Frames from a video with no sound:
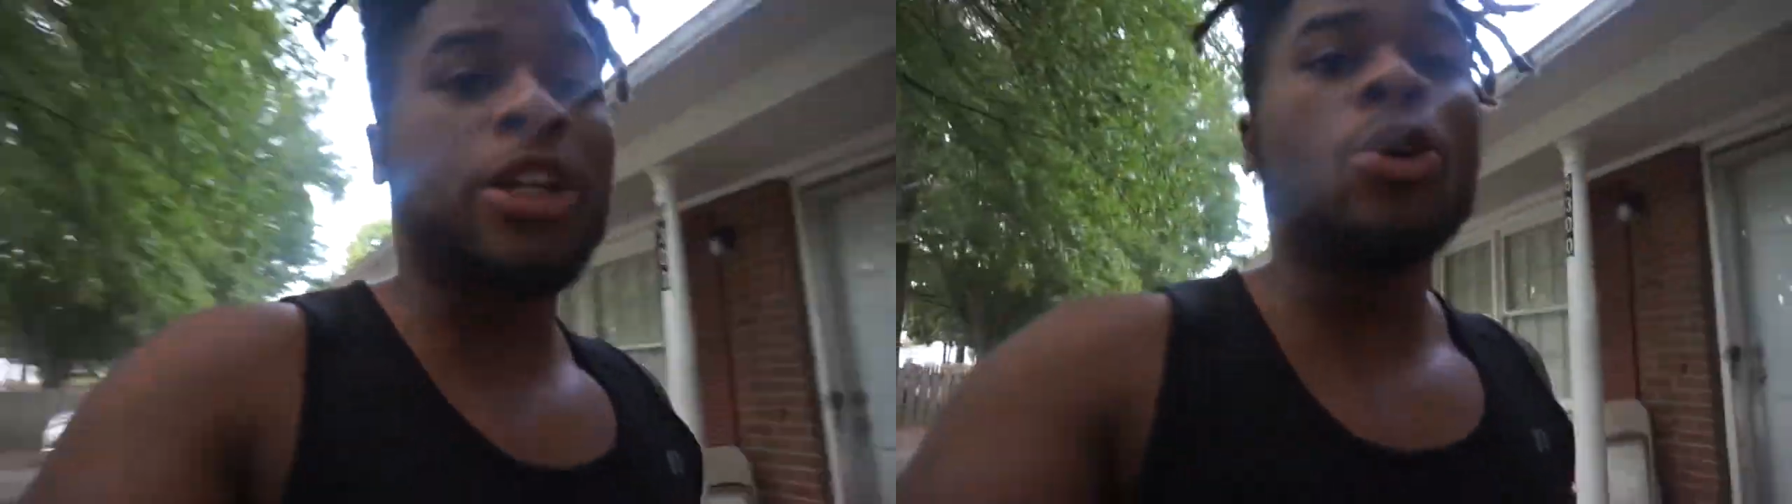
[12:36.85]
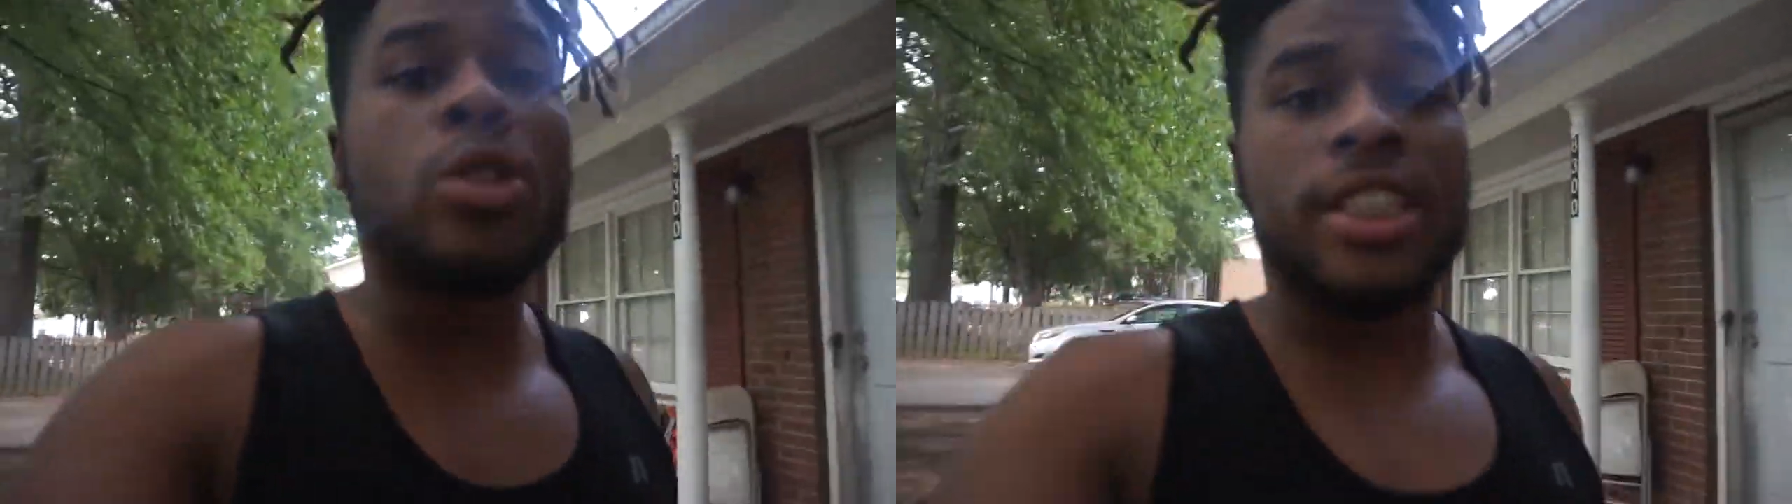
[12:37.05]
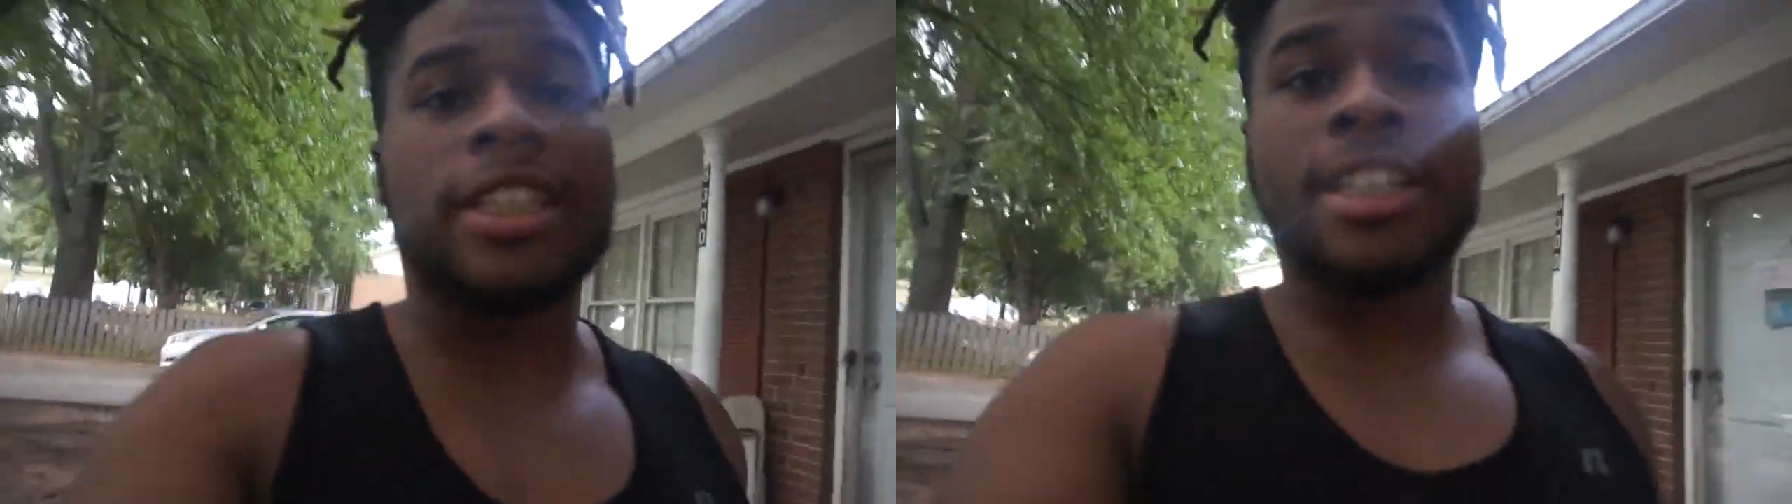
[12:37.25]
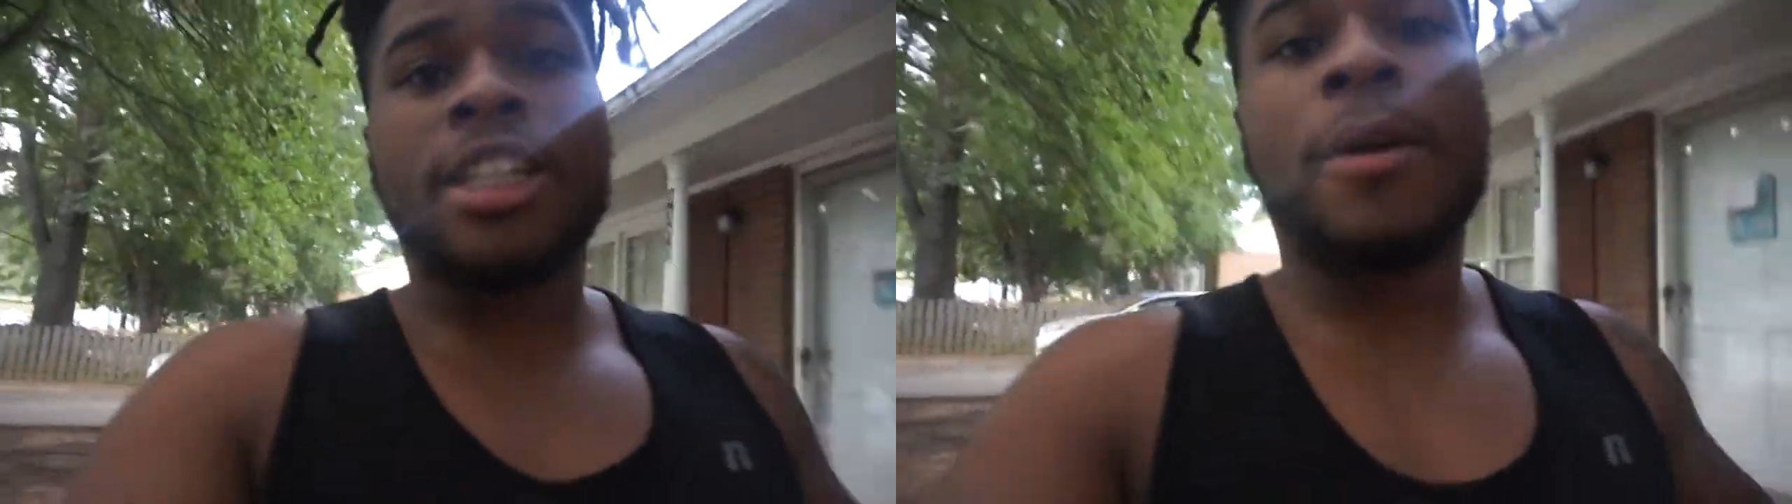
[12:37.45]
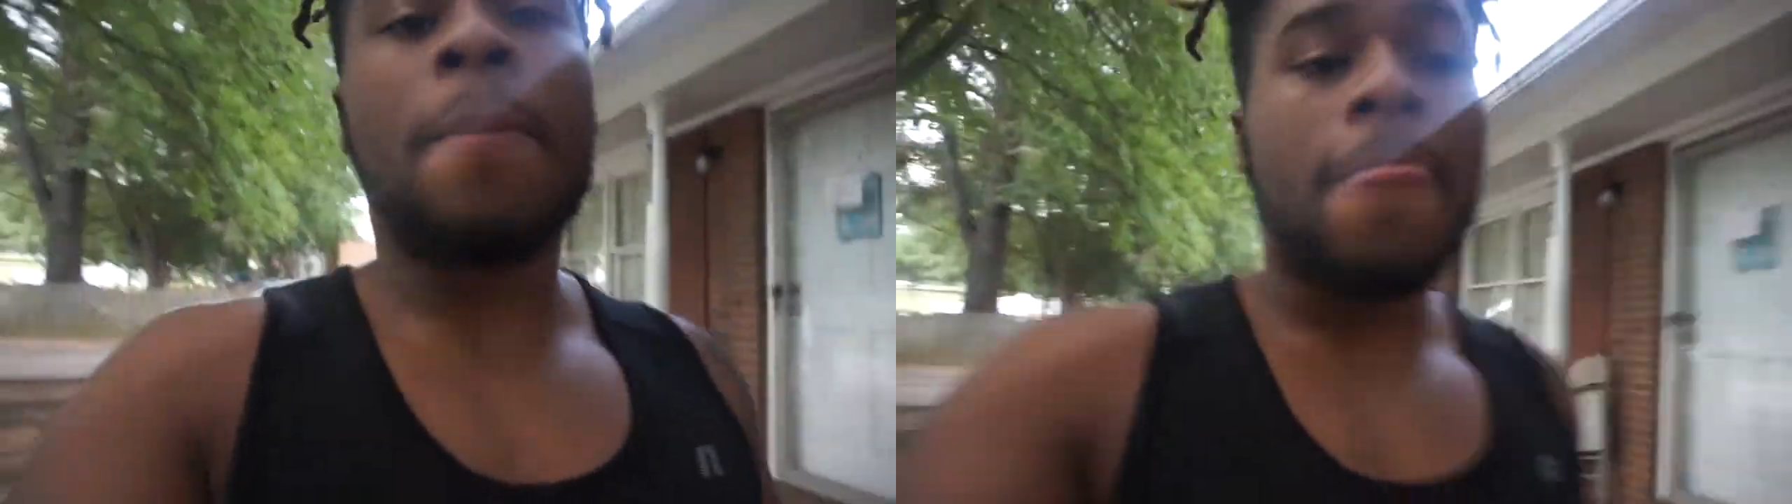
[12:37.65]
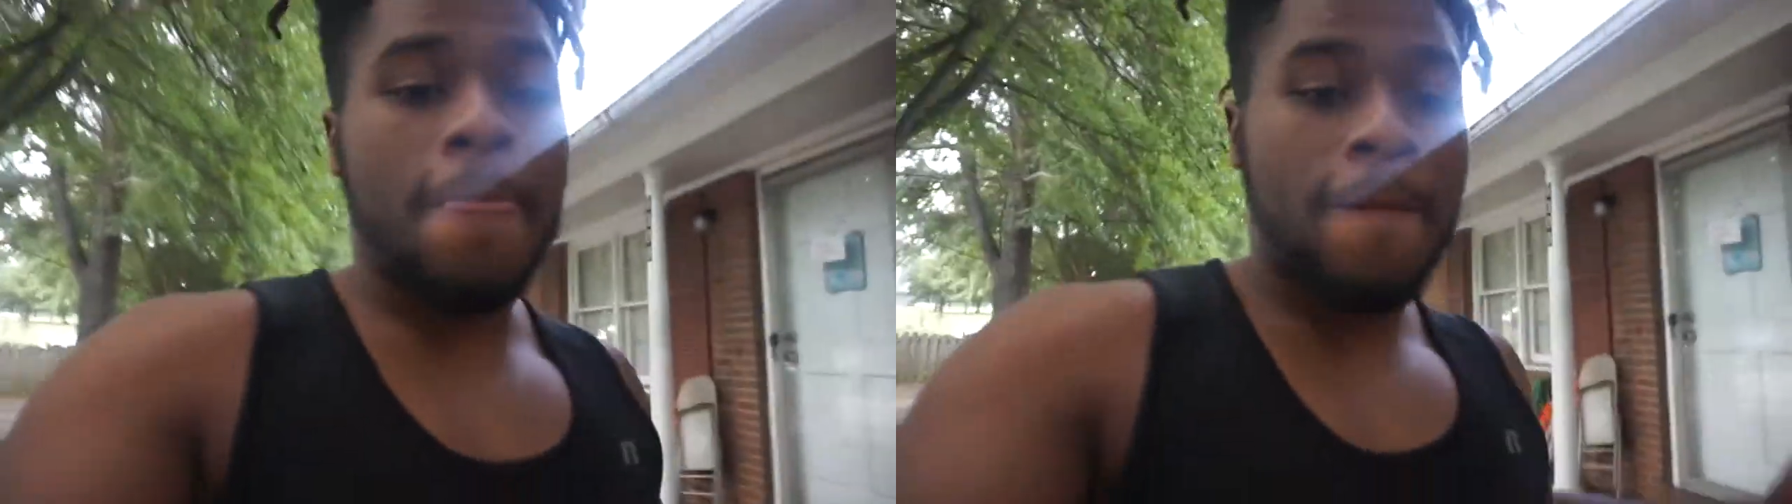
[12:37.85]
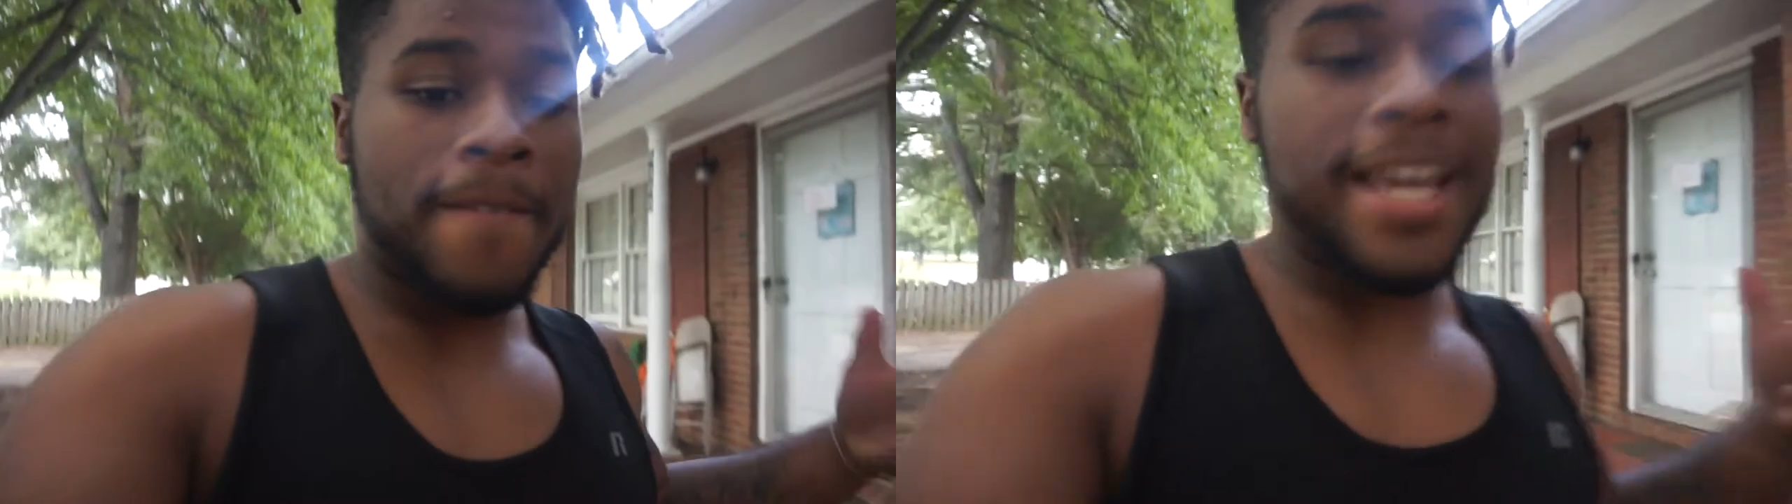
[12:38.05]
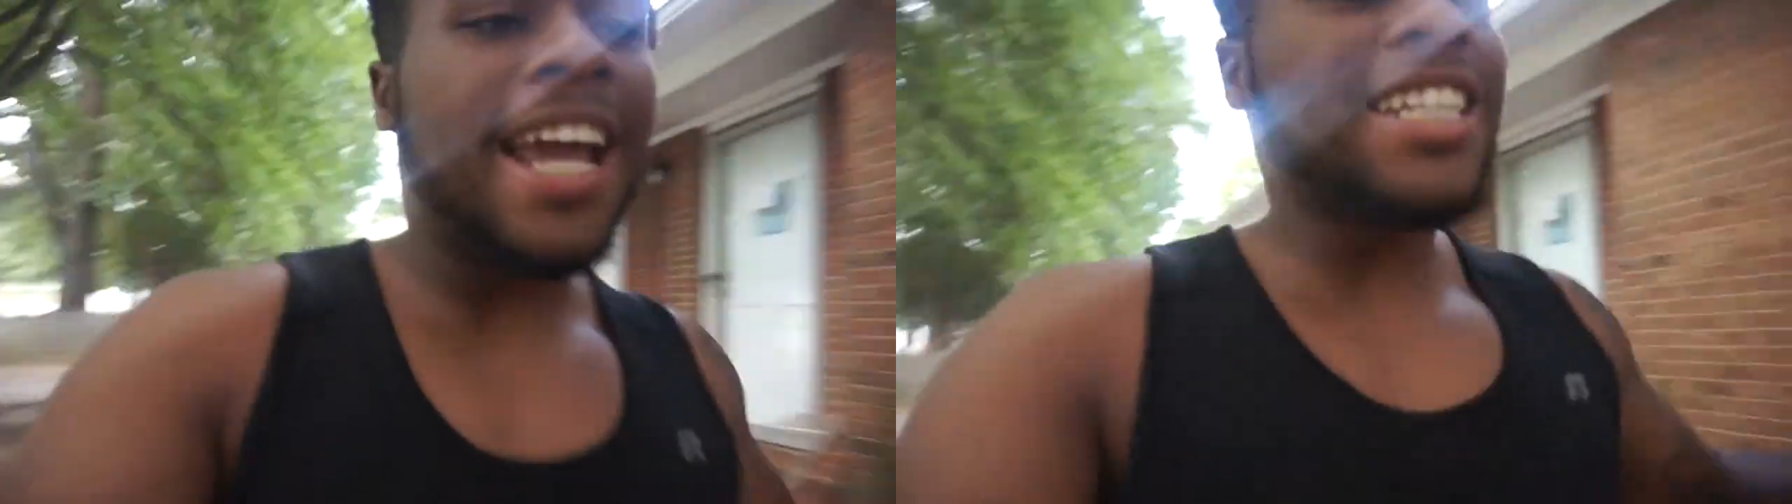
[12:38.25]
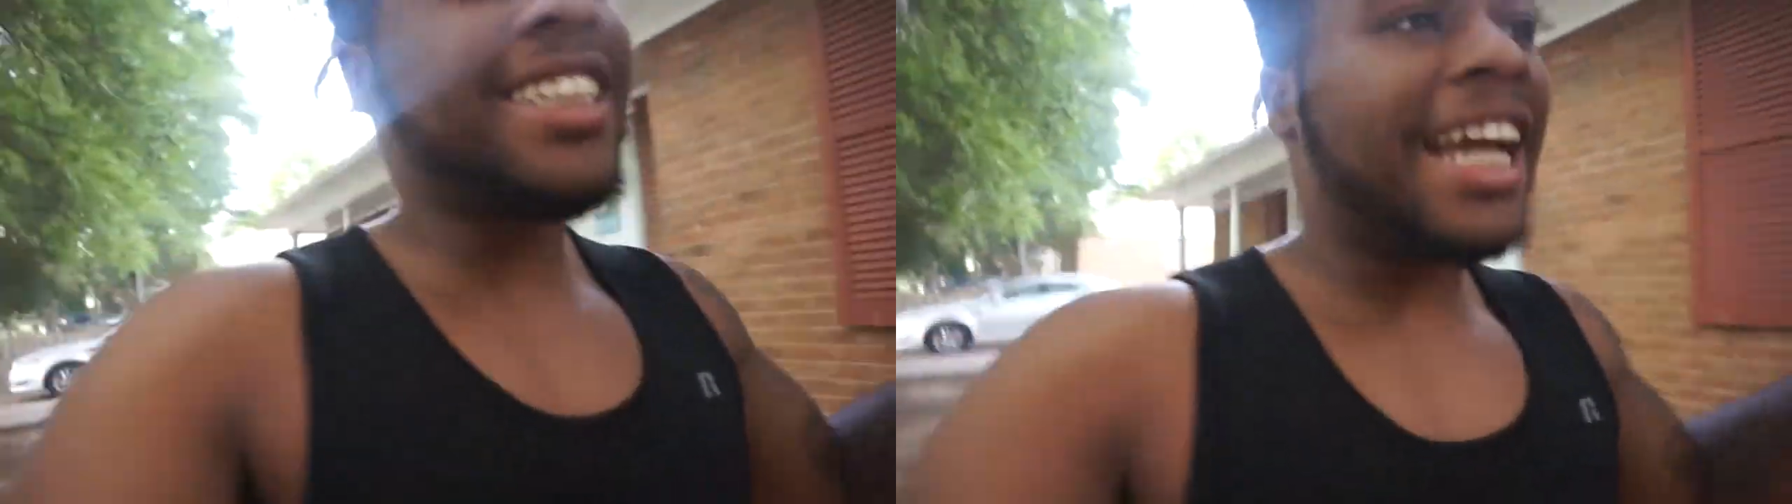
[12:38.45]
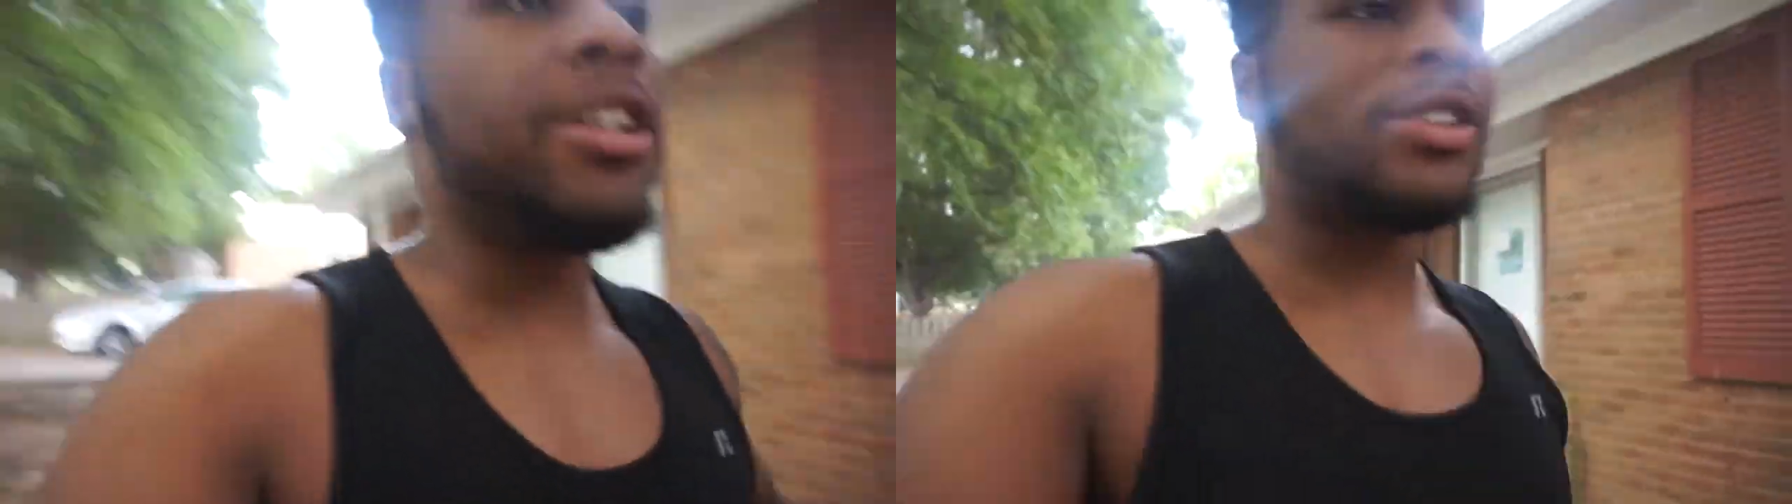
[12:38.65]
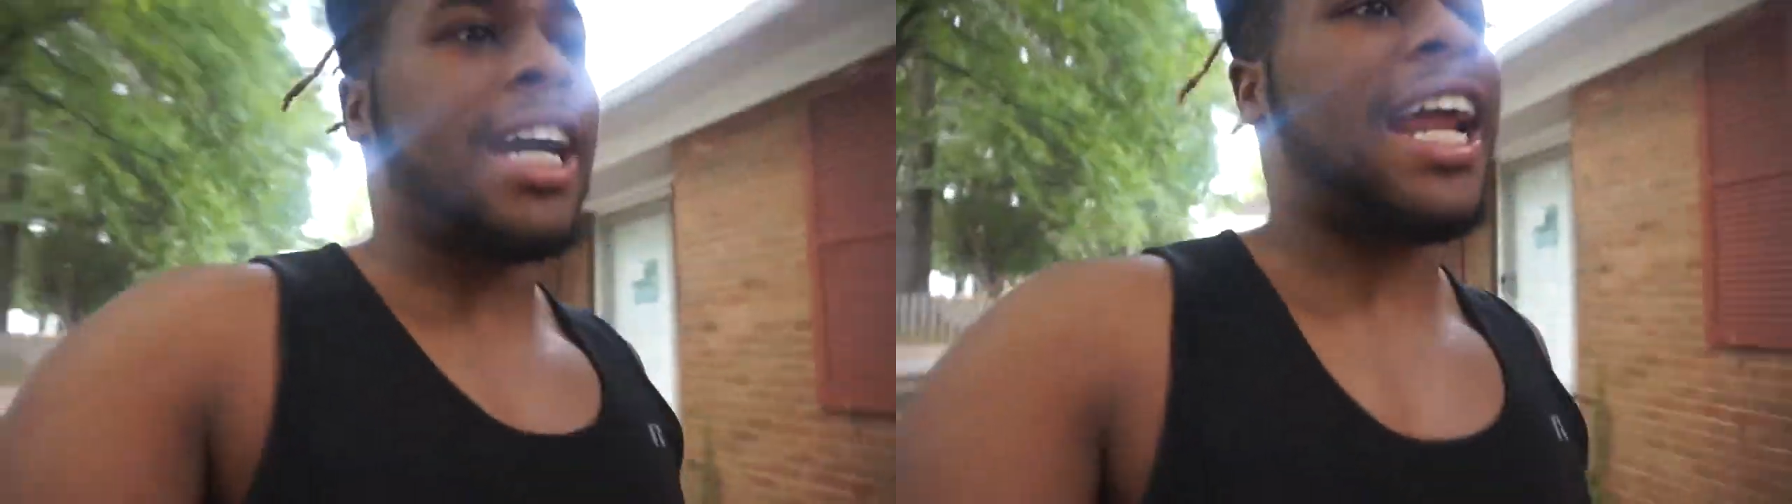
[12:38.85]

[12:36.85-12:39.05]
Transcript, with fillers: losing. He just can't lose it.